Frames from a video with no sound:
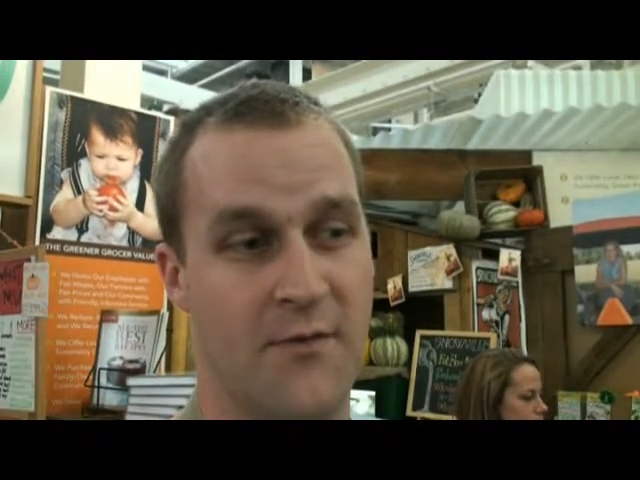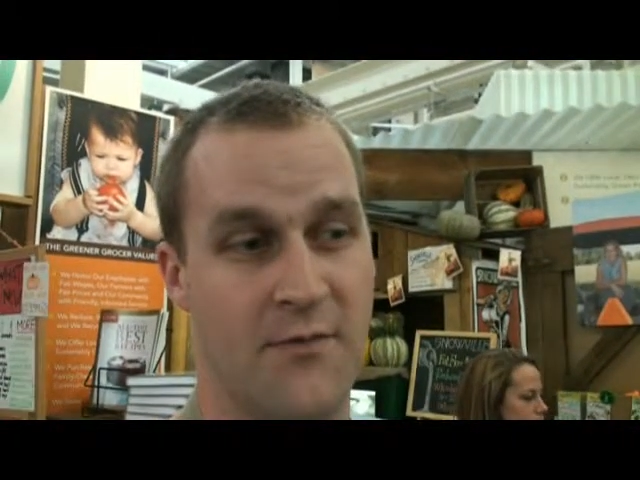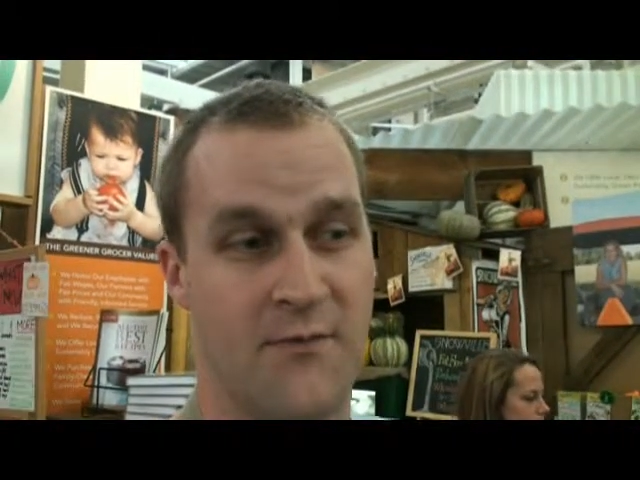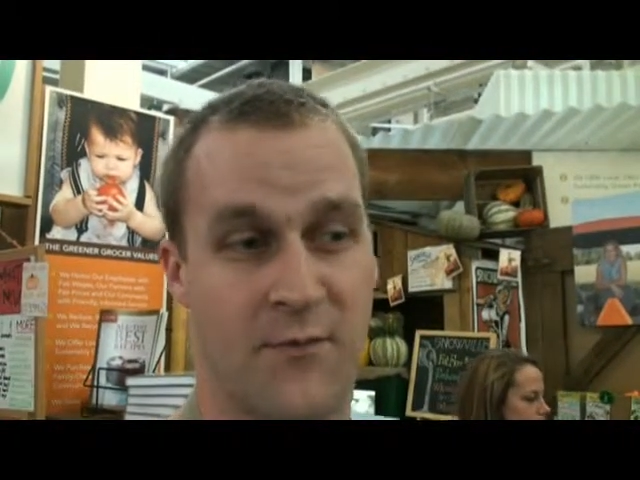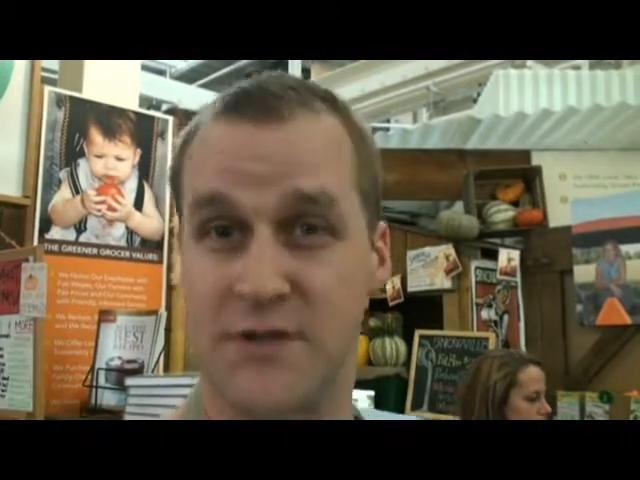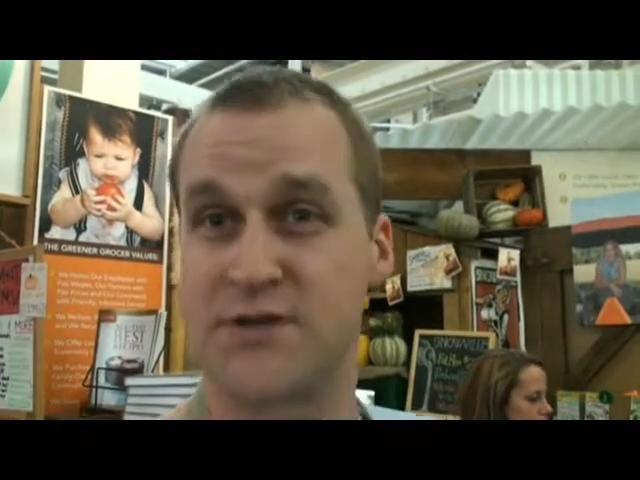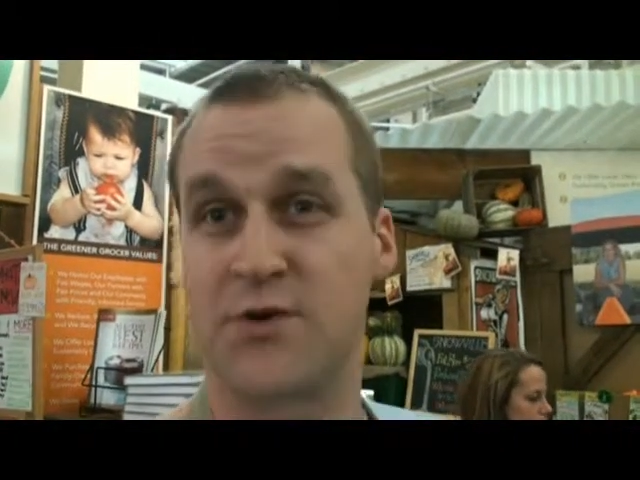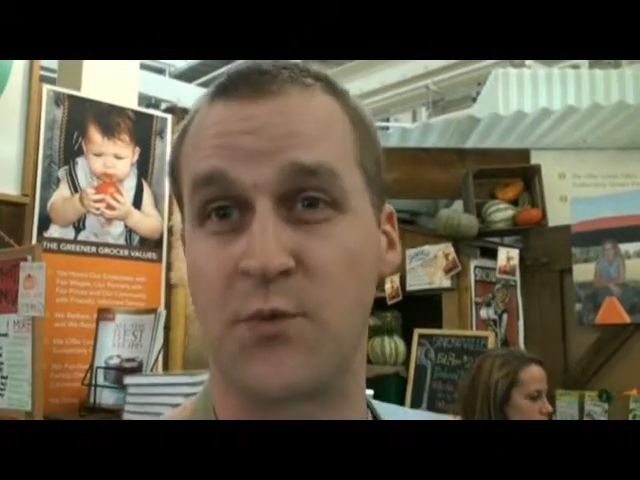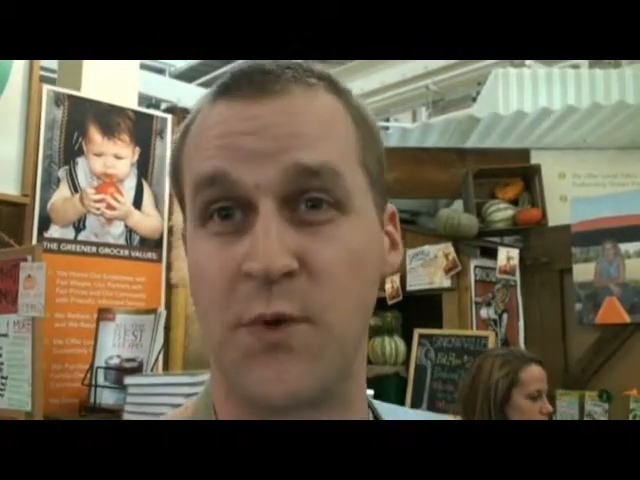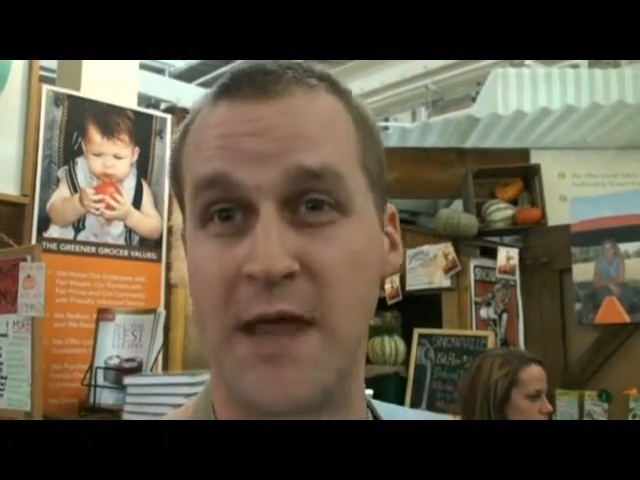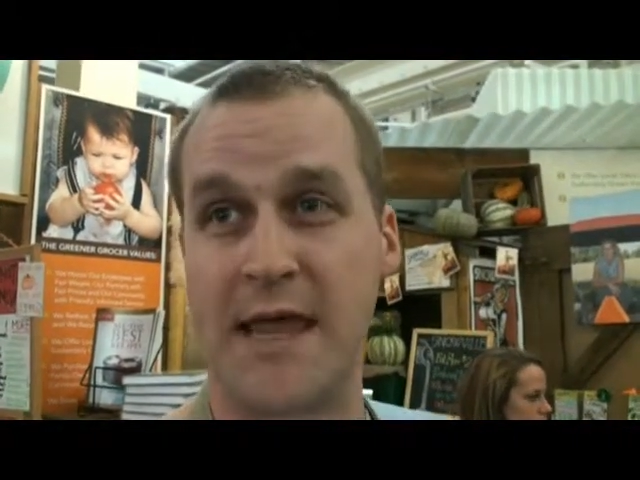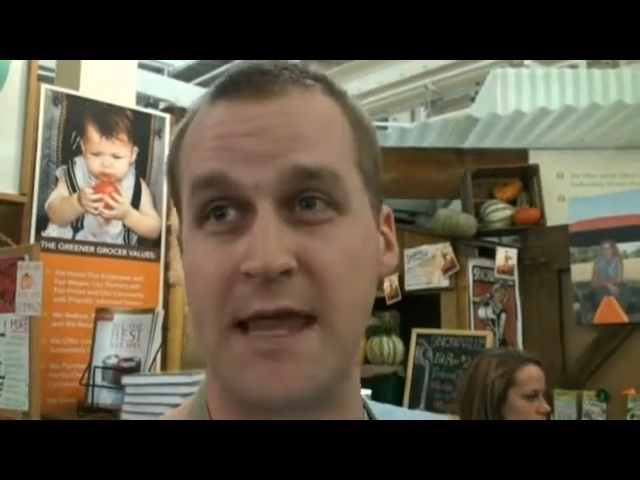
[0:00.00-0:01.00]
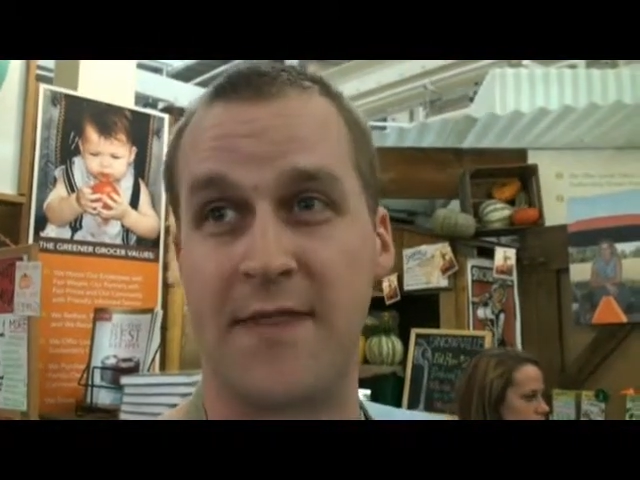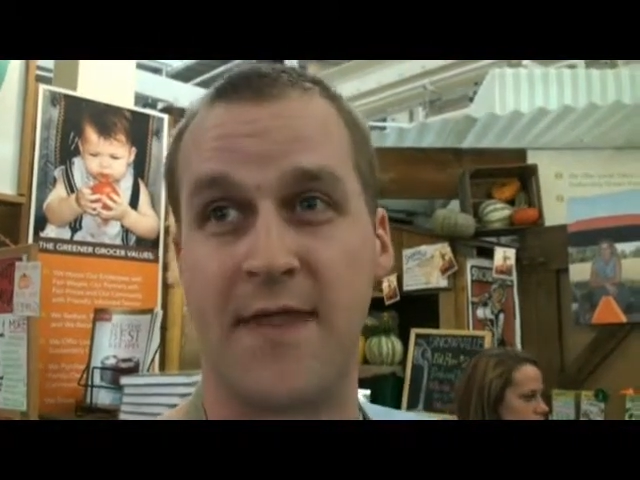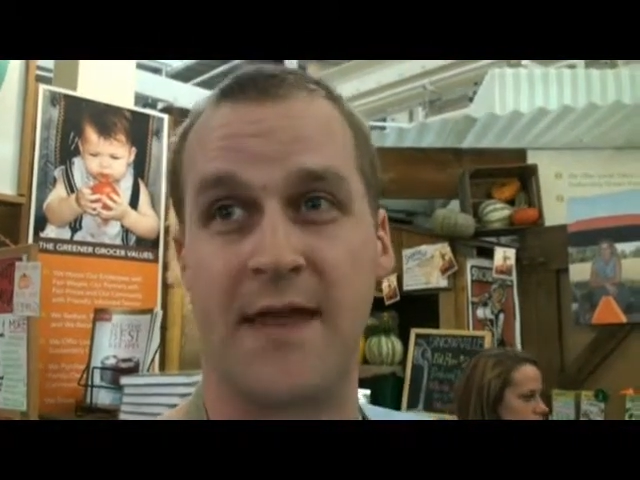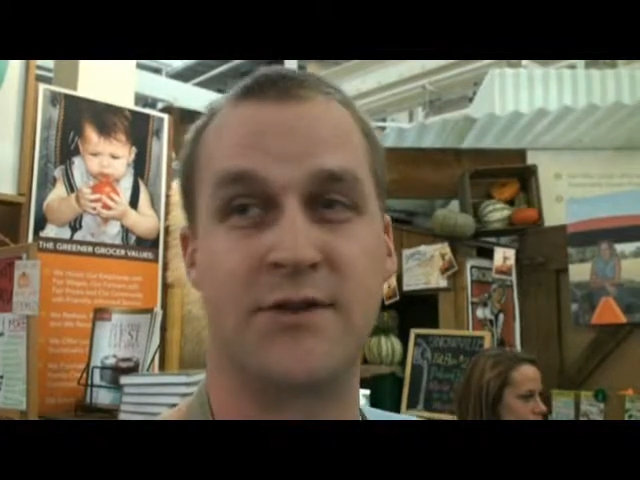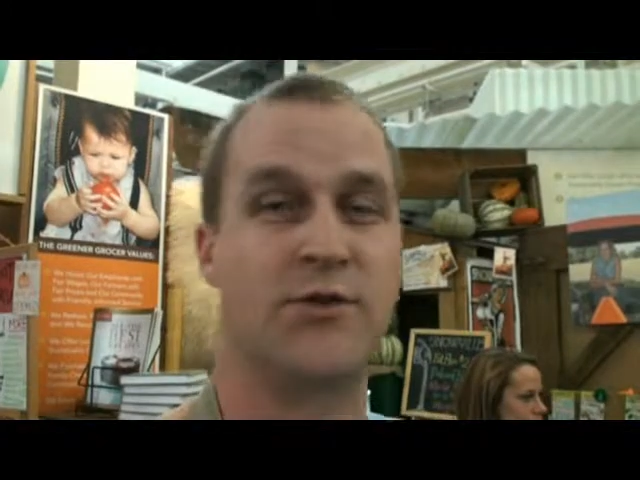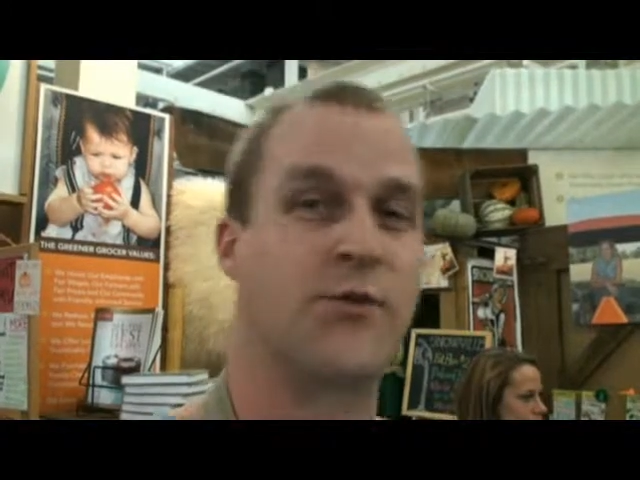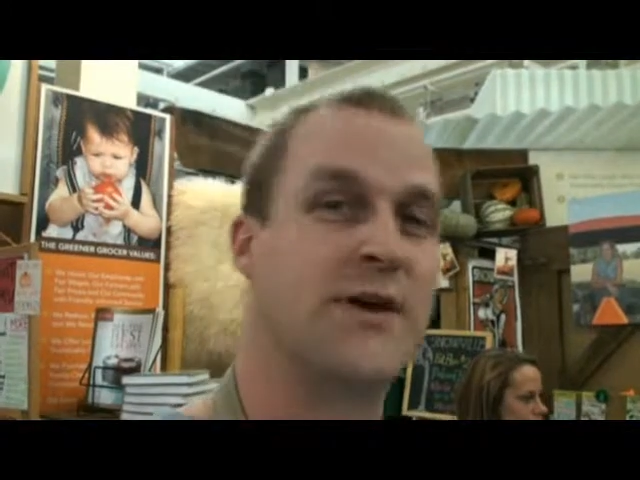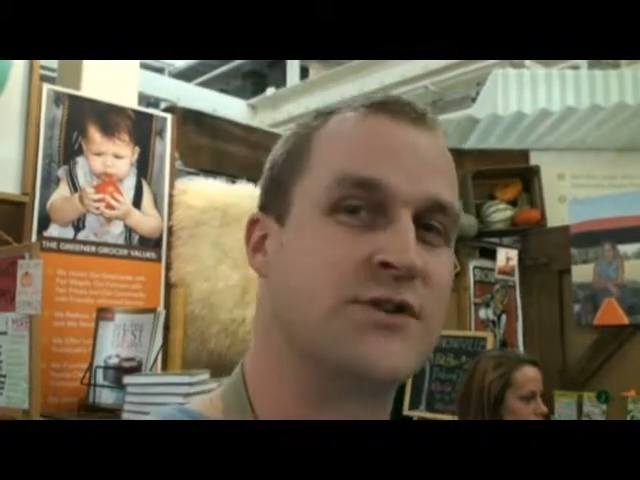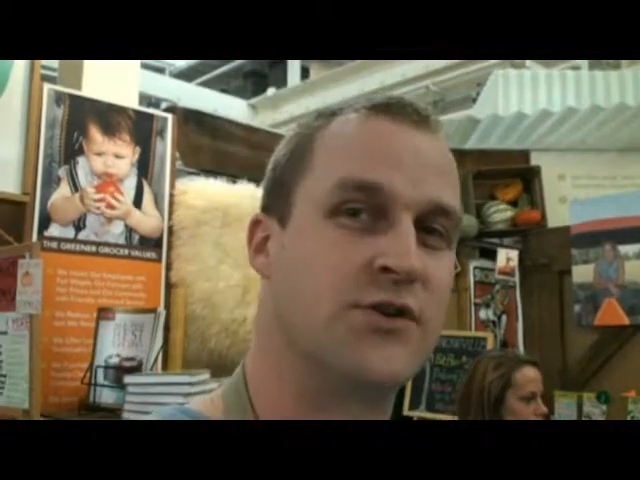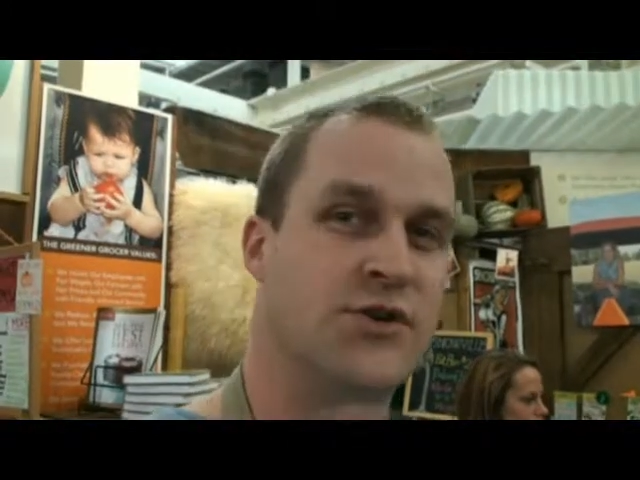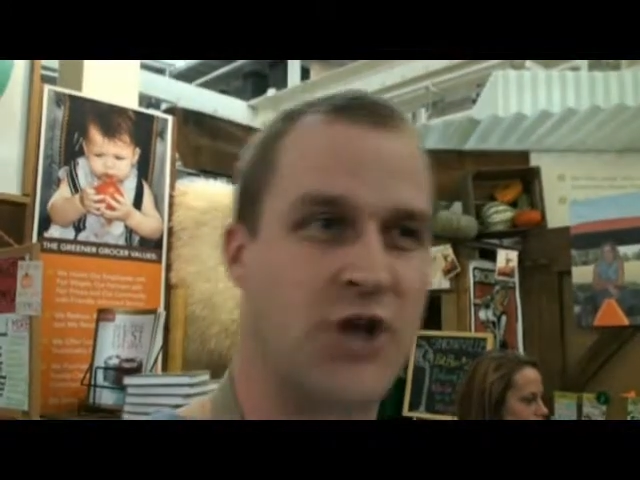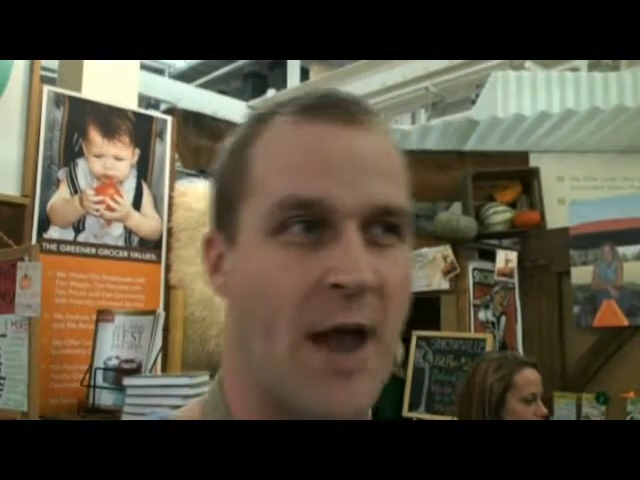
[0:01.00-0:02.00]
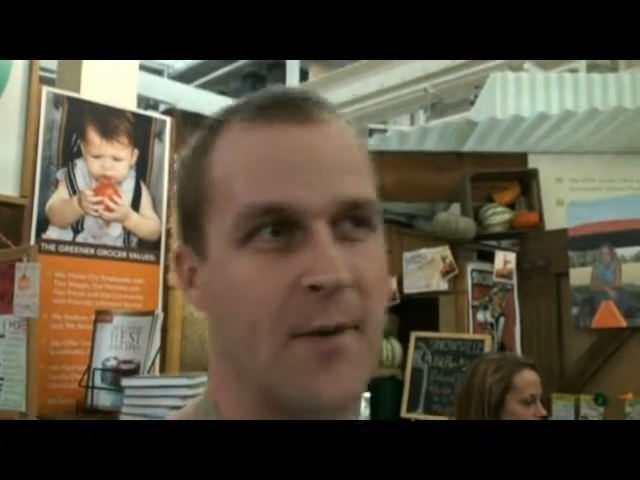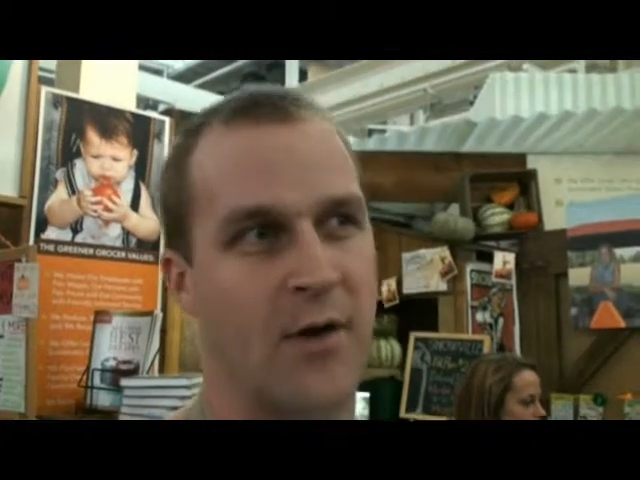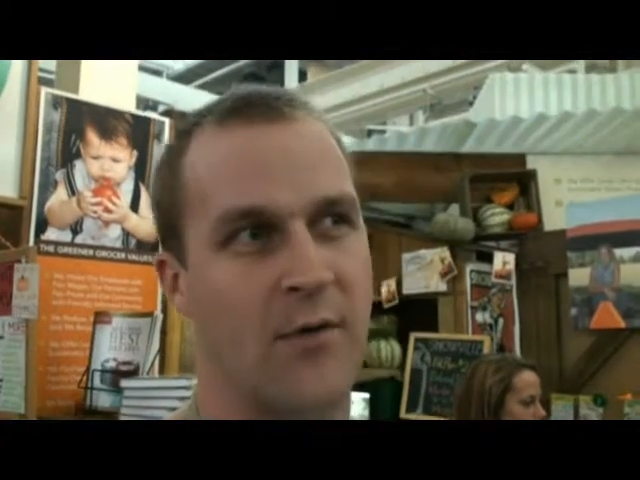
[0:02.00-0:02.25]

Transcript: for a certain week and then do the rest of your shopping